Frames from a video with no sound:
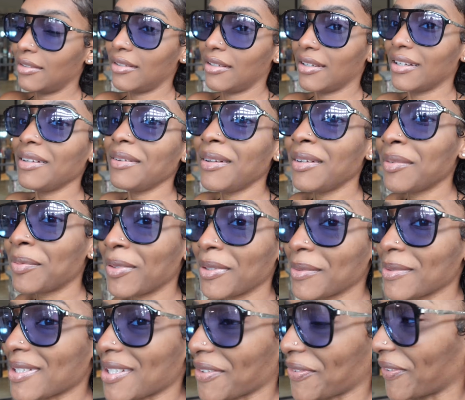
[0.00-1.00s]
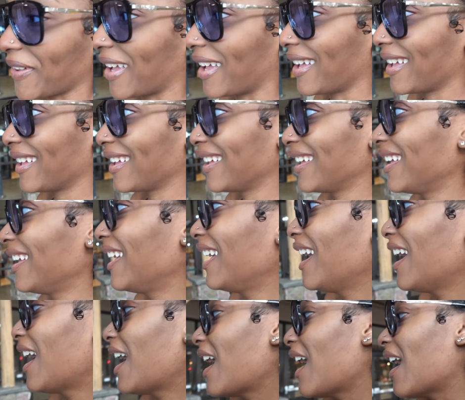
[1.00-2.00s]
I don't know if I'm so fun.
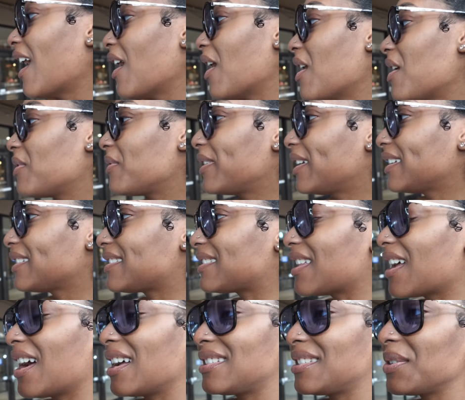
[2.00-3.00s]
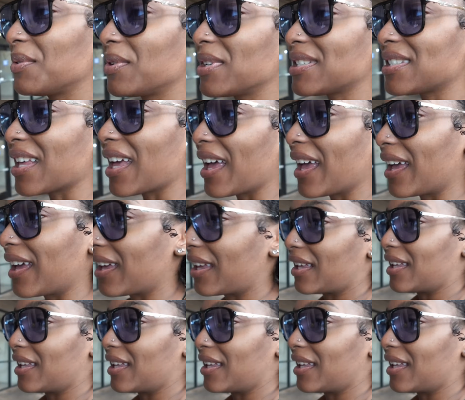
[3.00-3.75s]
I always thought it was like,